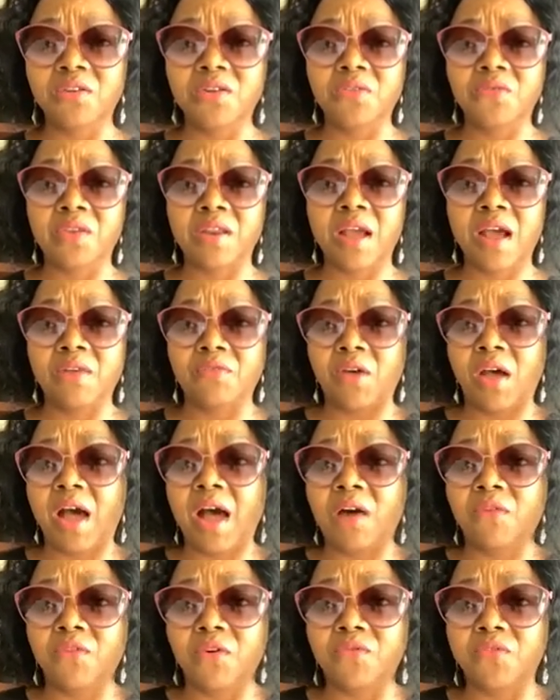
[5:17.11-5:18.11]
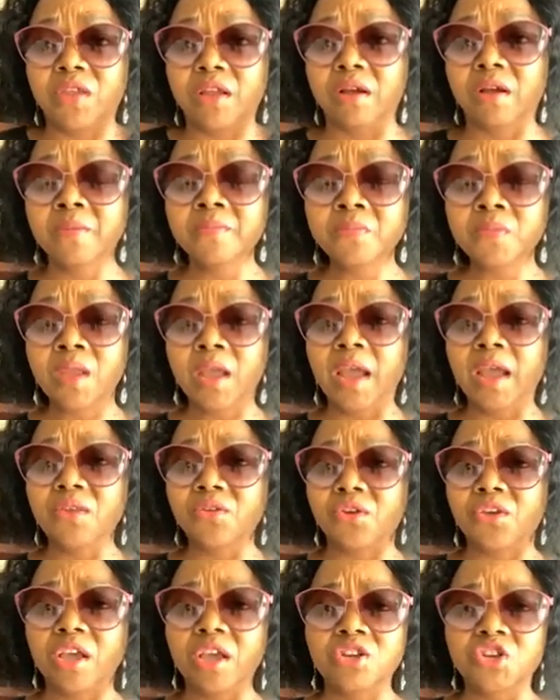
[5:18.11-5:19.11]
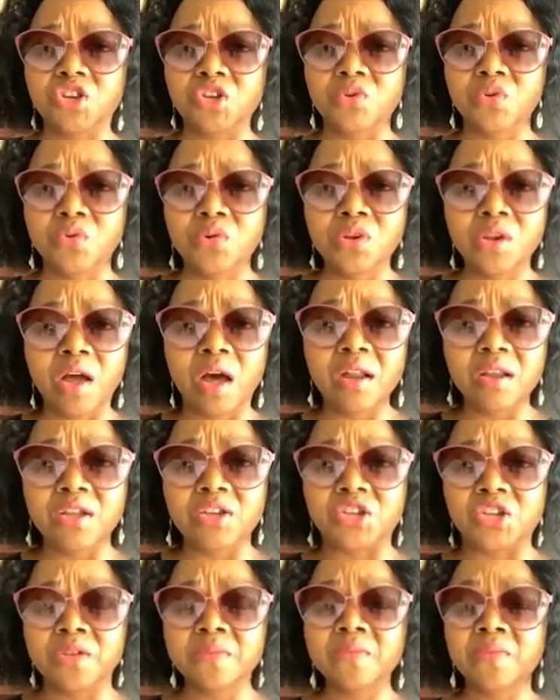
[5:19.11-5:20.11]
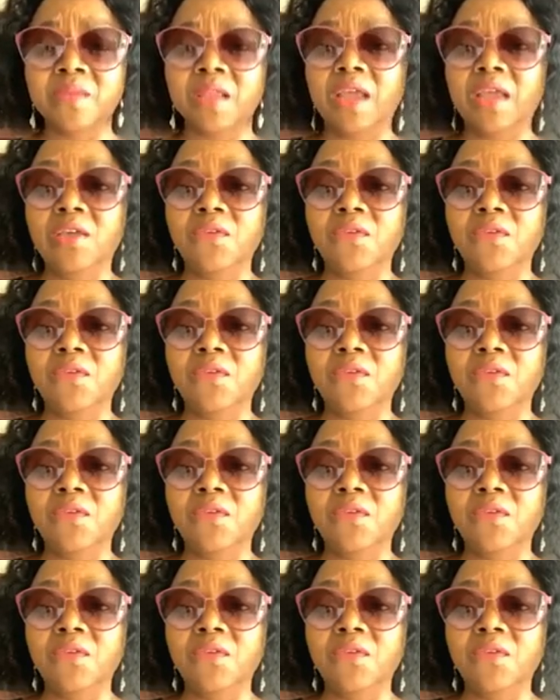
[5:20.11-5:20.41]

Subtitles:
I don't even have half of their education or knowledge.